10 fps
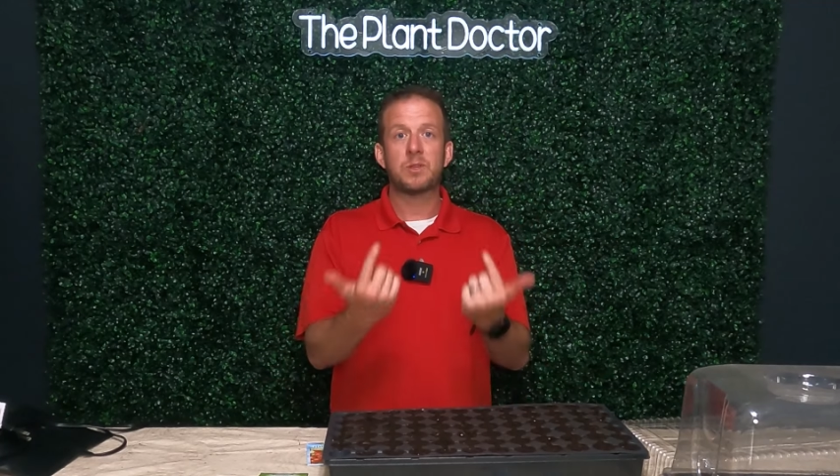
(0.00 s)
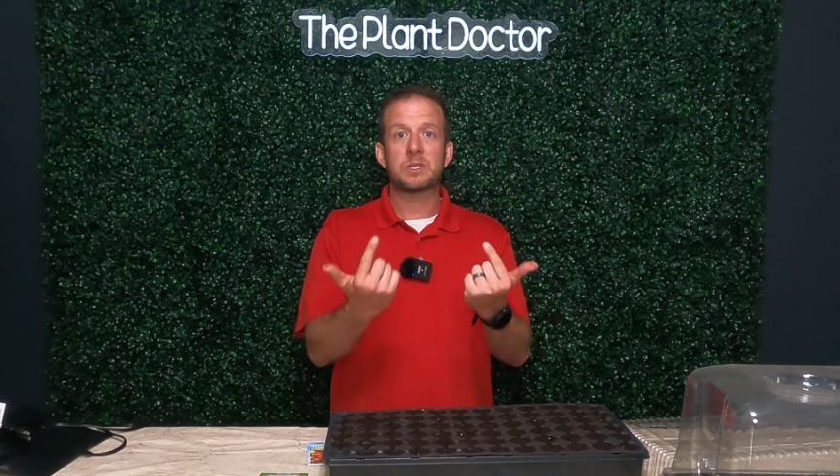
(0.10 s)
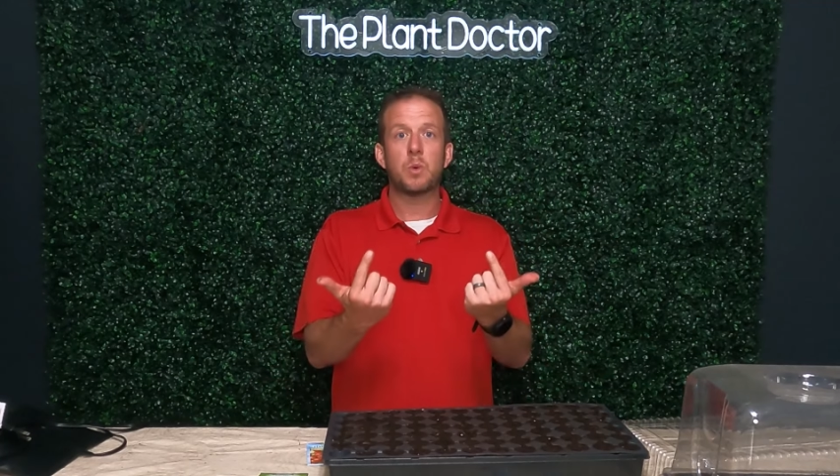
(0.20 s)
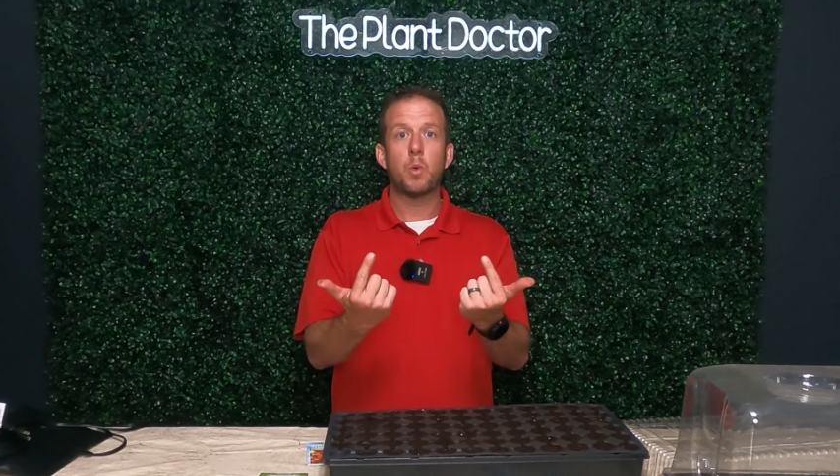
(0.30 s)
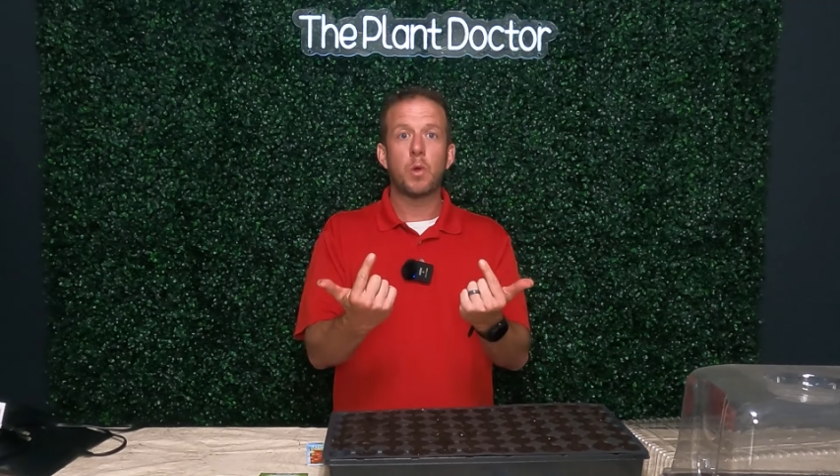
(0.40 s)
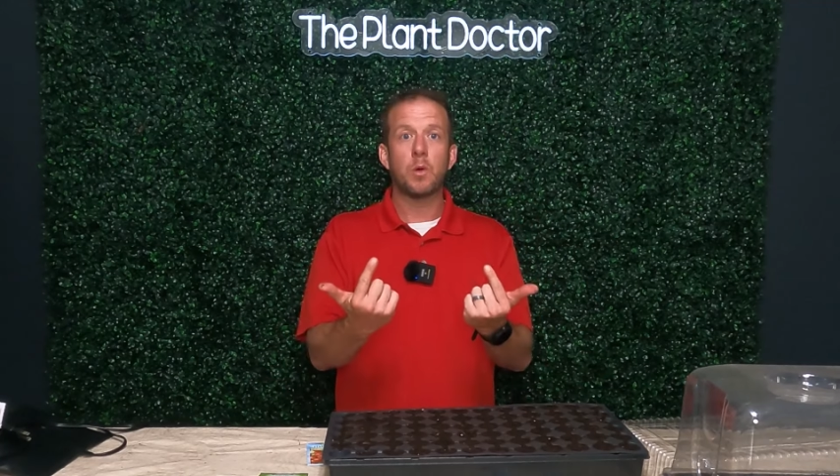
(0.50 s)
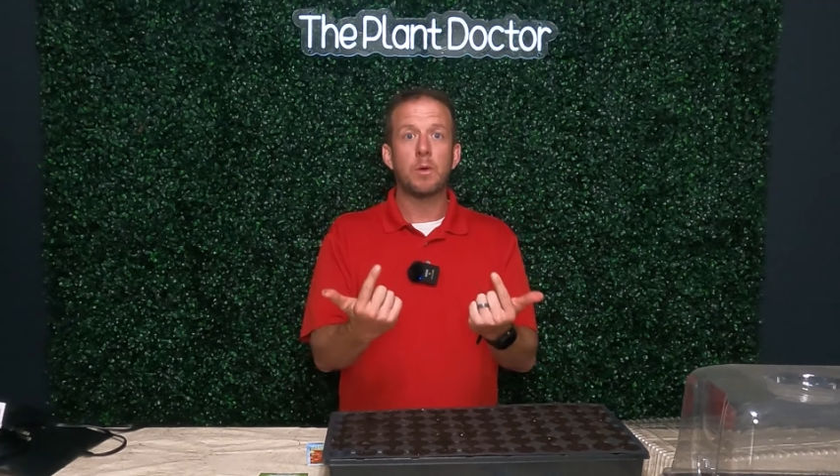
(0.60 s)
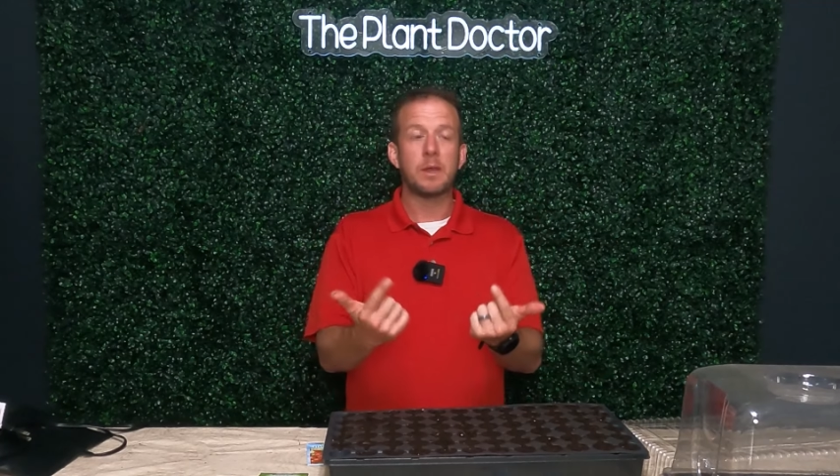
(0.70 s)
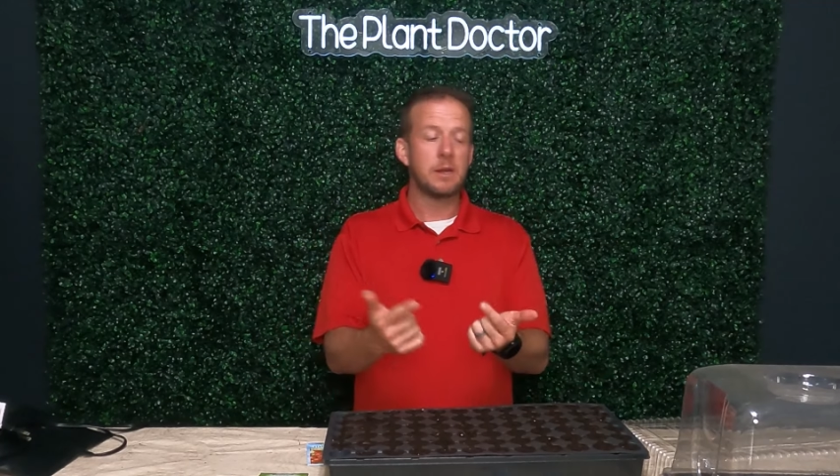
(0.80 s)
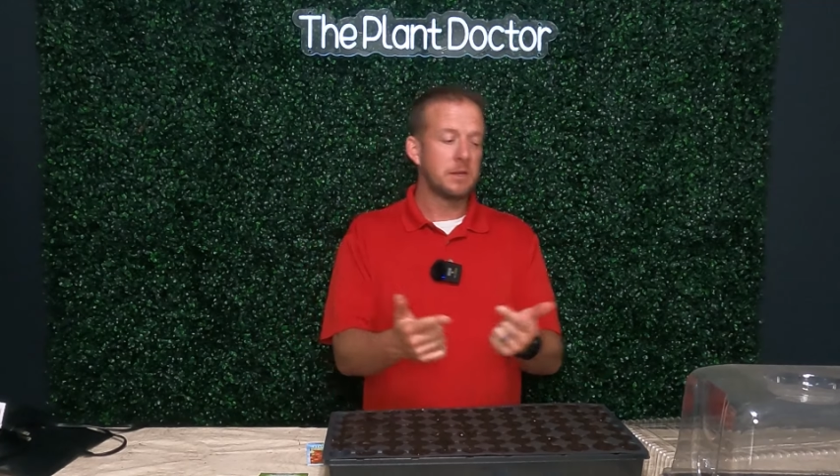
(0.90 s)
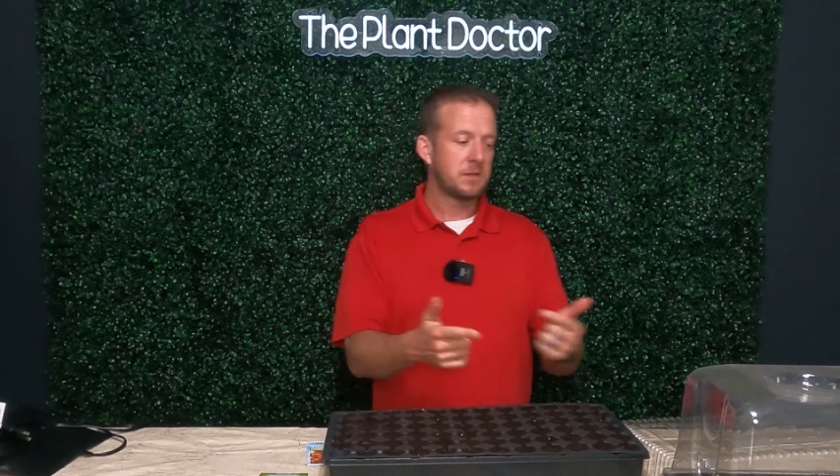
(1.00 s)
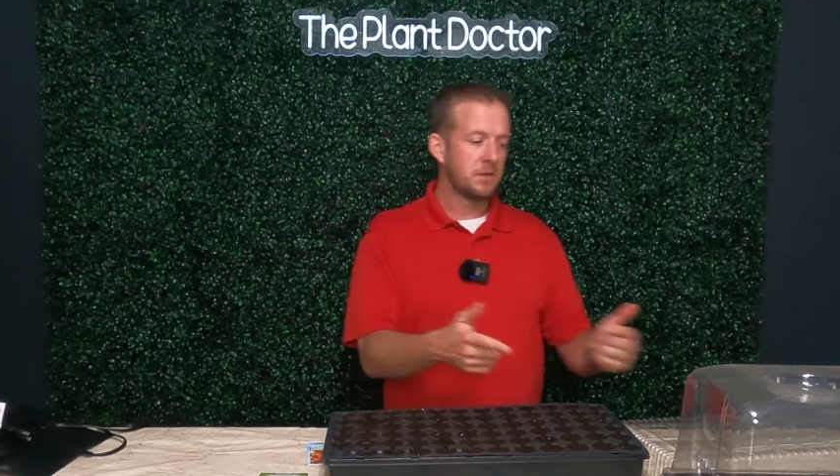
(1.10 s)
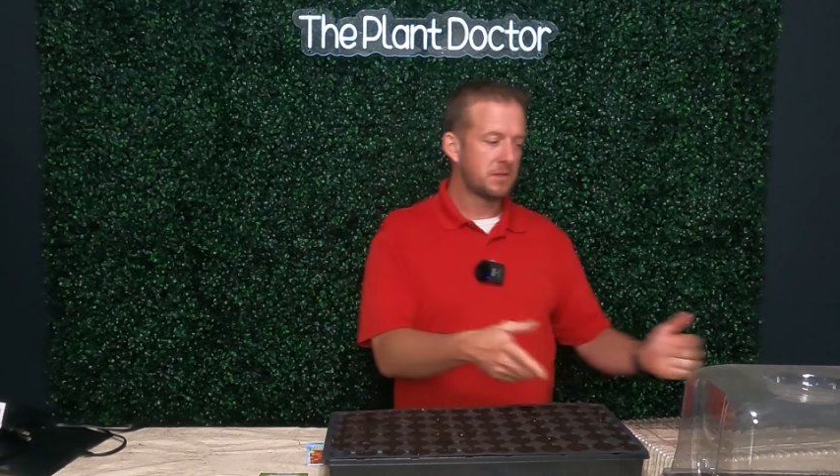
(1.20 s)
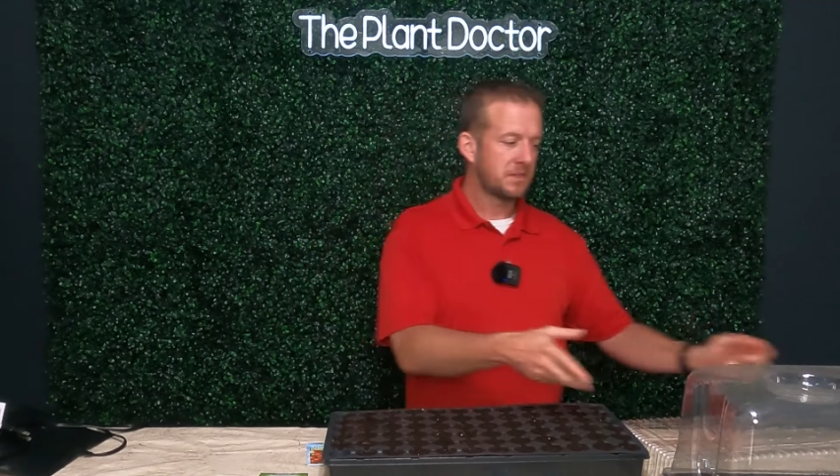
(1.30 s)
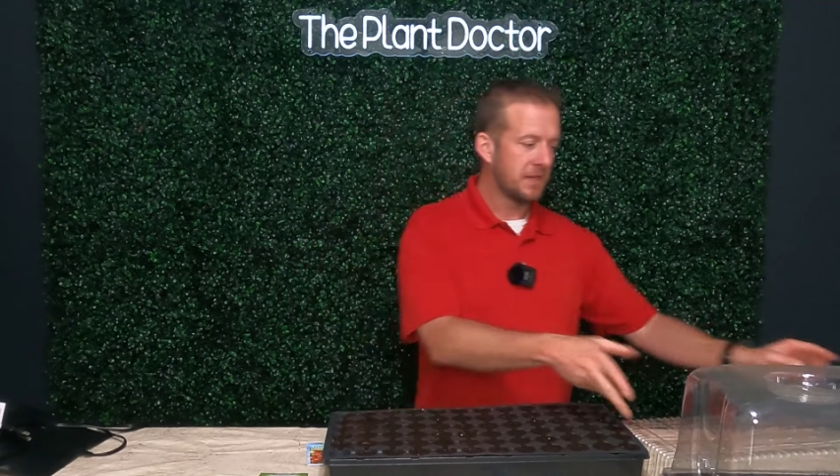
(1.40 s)
soil and into
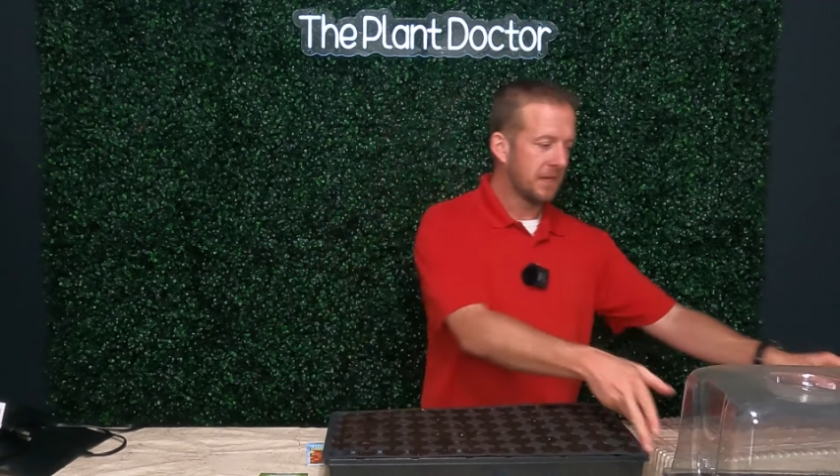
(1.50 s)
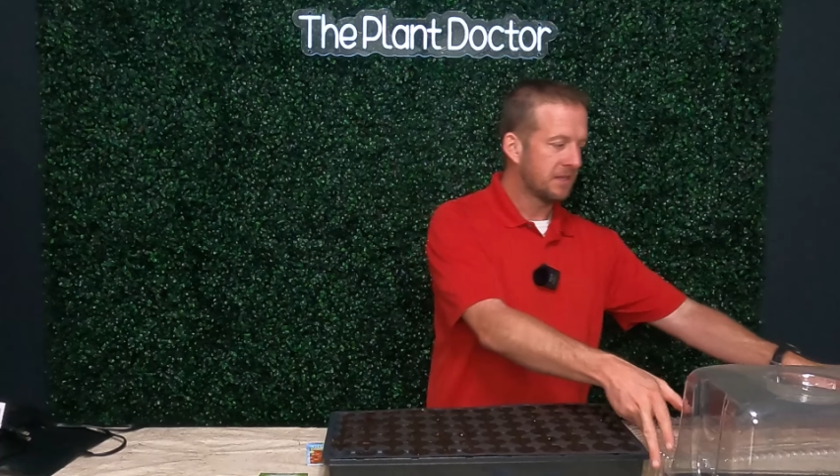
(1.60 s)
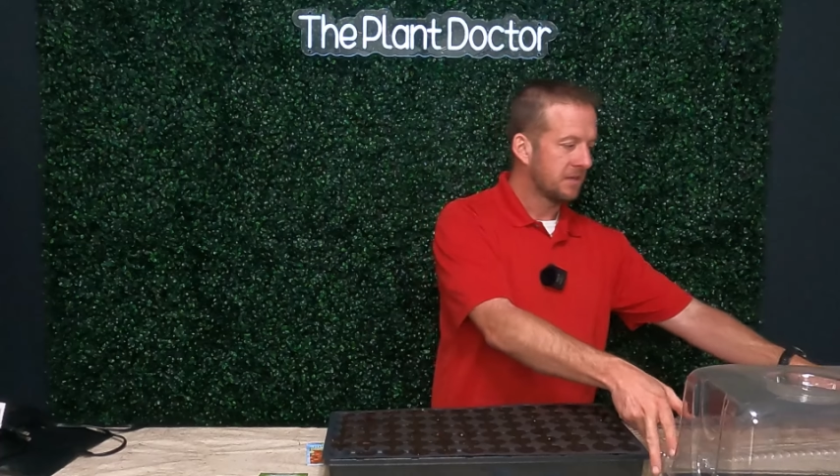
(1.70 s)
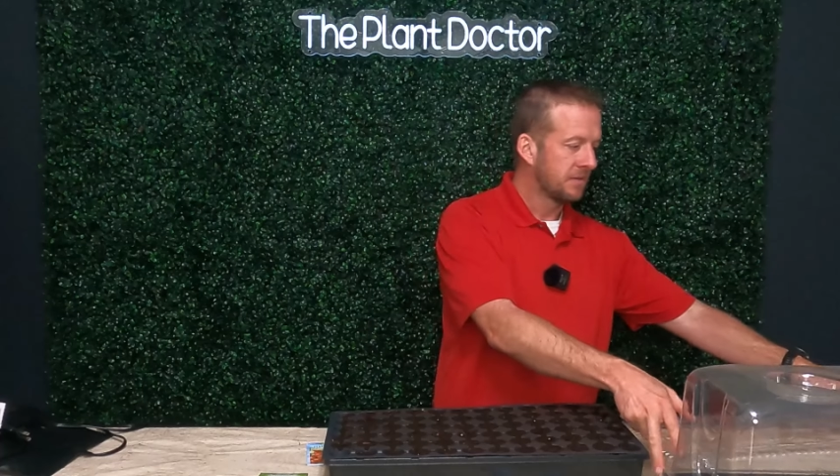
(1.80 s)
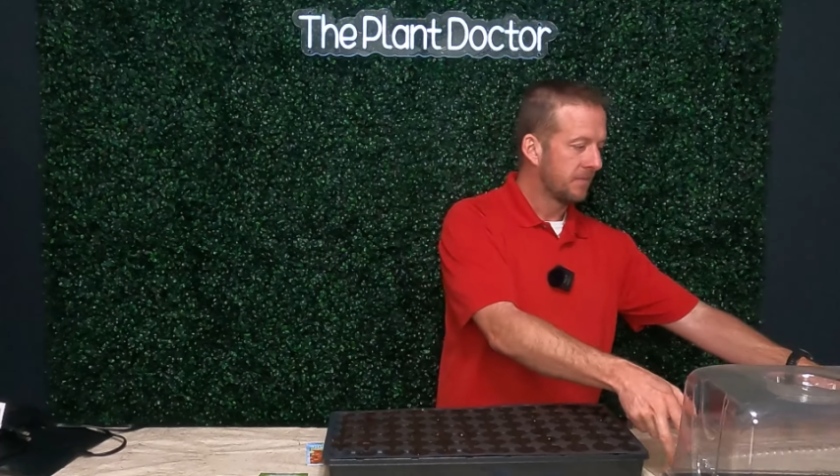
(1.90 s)
the seeds.